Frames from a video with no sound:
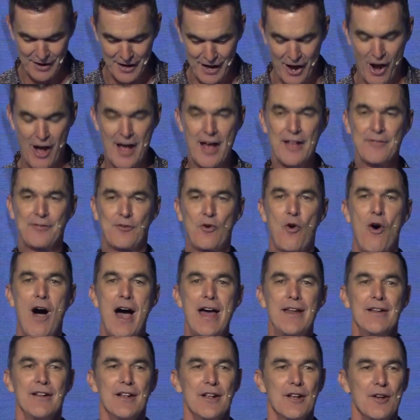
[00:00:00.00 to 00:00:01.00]
uh,
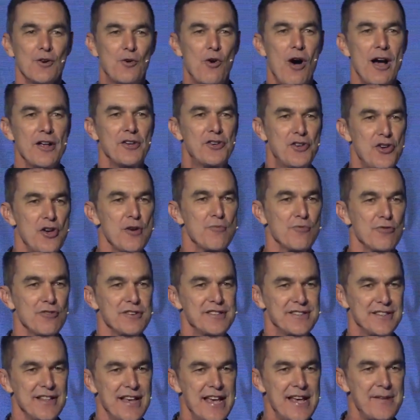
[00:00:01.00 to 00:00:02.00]
quite, quite
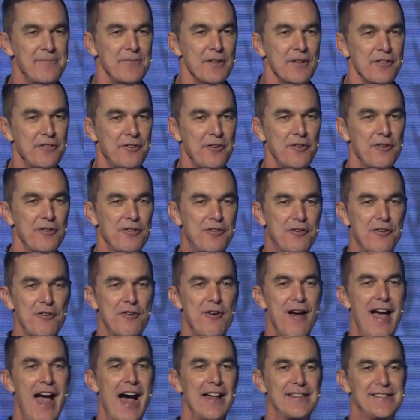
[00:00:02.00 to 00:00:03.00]
humorously, through,
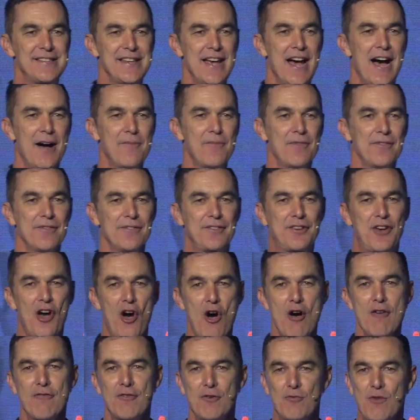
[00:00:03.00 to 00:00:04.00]
throughout uh,
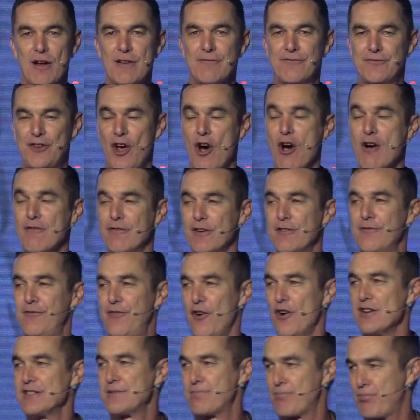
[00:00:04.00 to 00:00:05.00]
COVID, when COVID
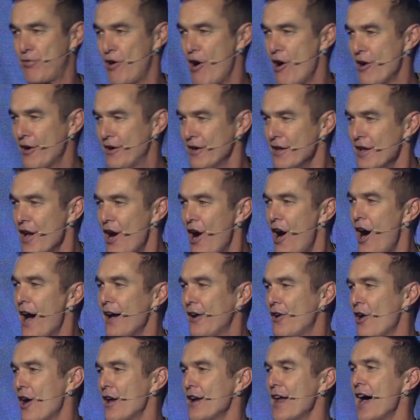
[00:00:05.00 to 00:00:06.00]
first broke, I
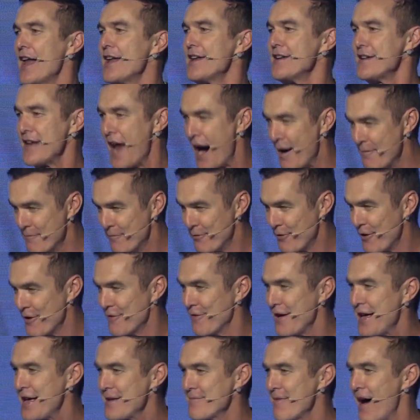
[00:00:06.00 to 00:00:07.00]
got a number of
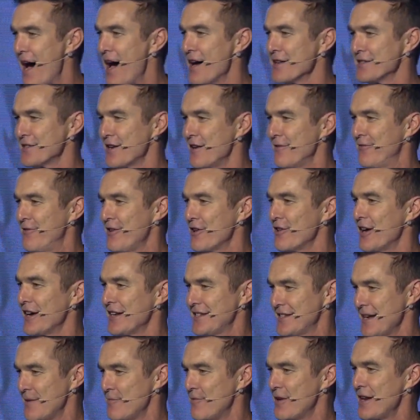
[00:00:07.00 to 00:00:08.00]
emails, and I feel like
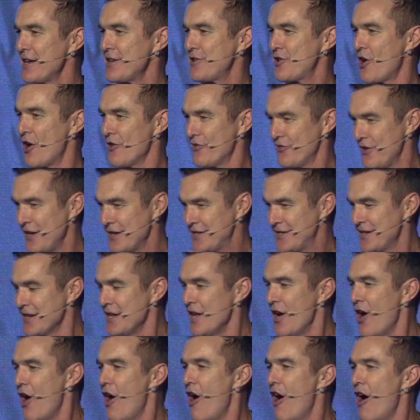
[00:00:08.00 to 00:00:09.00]
somebody got this
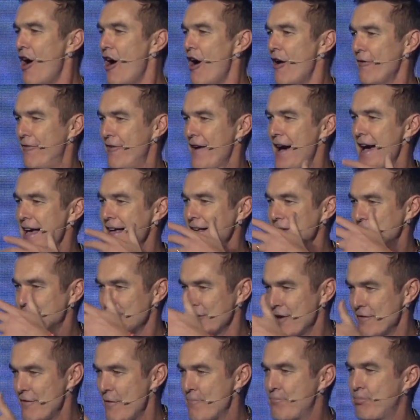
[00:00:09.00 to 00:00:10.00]
off a
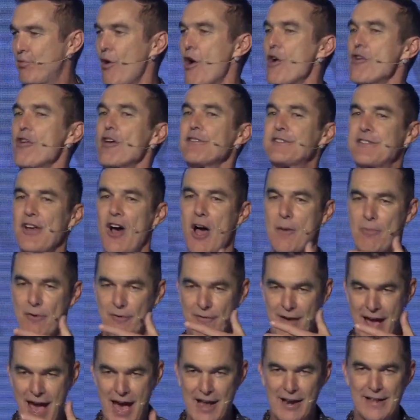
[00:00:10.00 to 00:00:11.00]
sort of a prototype
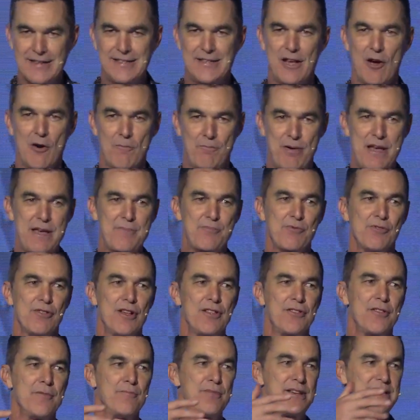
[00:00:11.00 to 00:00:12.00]
of how to tell people
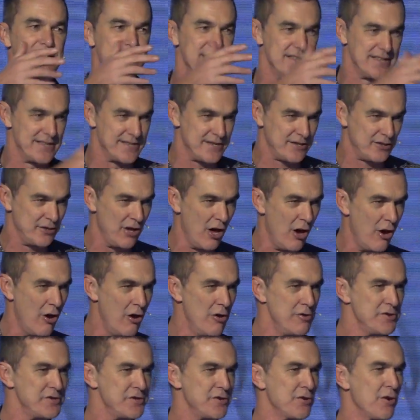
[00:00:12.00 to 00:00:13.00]
that the business is
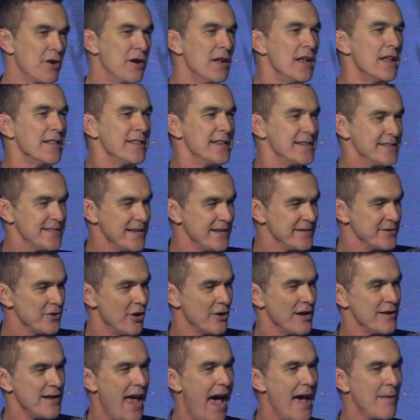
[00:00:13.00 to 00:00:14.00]
closed or this thing's
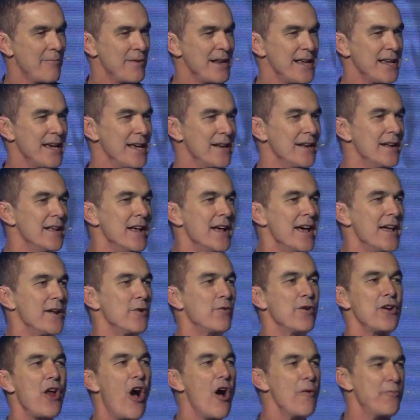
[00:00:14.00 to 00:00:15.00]
not happening, and, and it
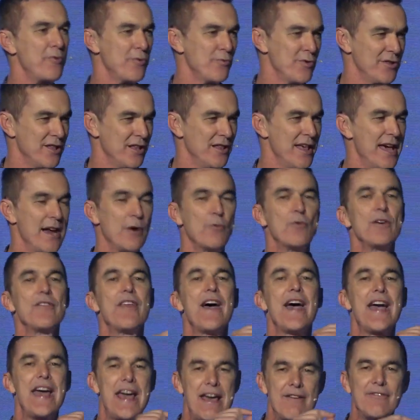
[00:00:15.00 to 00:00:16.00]
would open with a letter. With
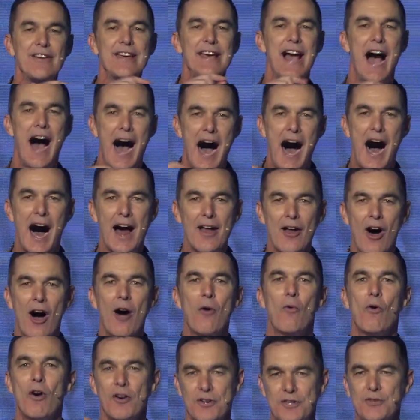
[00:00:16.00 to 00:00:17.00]
a heavy heart, I
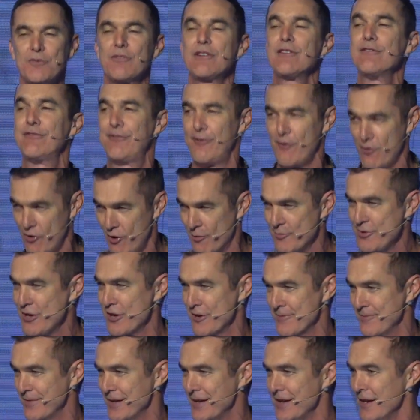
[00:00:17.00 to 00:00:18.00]
want to inform
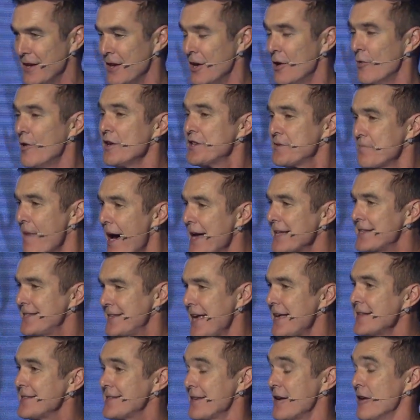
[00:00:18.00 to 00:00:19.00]
you which made
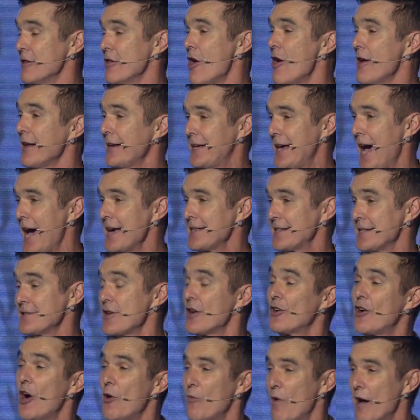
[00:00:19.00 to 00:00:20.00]
sense in a lot of cases.
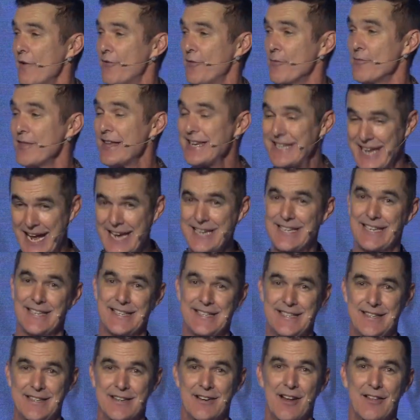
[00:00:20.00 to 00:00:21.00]
I got one from the
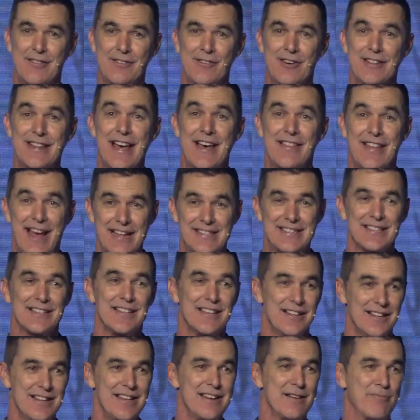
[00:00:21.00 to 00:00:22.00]
dentist, and I thought, now that's a
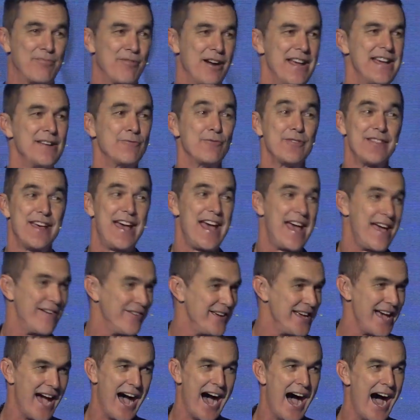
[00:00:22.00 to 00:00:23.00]
little inappropriate. Eh, with a
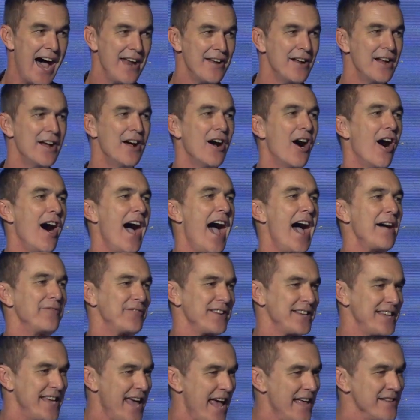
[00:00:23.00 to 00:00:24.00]
heavy heart, I have
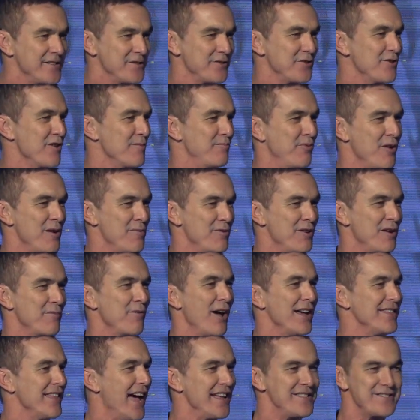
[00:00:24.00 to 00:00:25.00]
to cancel your appointment. I'm
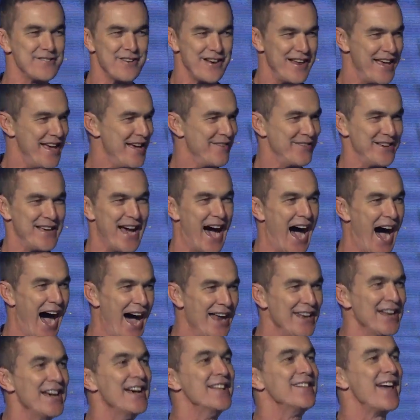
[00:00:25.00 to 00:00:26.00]
like, that's not a heavy
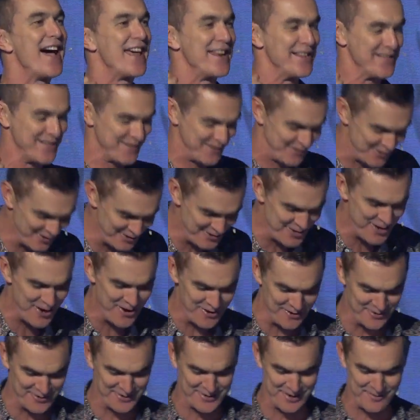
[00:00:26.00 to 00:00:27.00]
heart. That is good
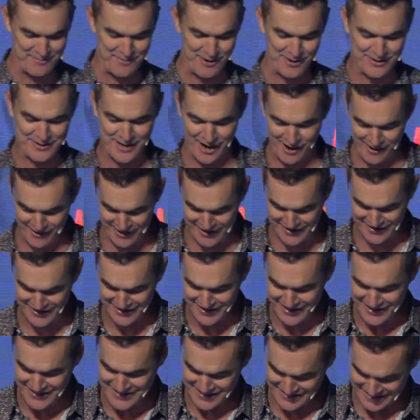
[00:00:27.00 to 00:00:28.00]
news. I'm not going
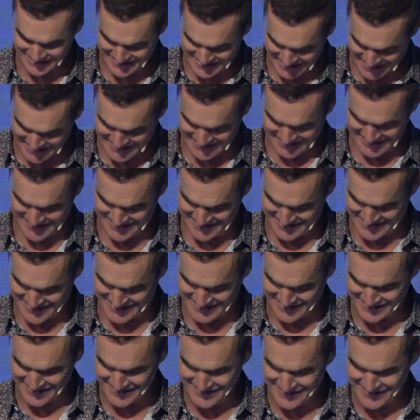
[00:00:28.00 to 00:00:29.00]
to the dentist.